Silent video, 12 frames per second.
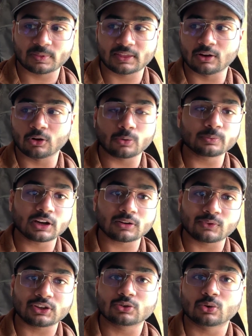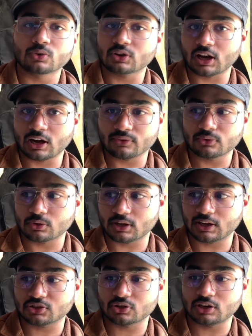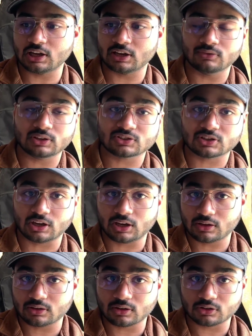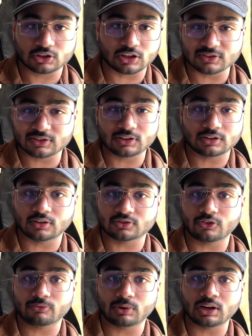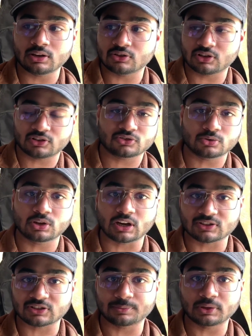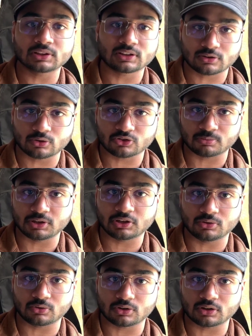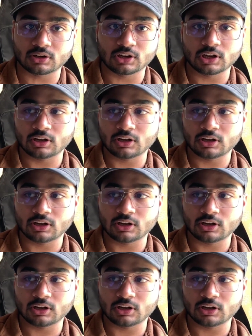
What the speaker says: The hope that we don't have to actually invest tons and tons of money just to get something that looks mediocre.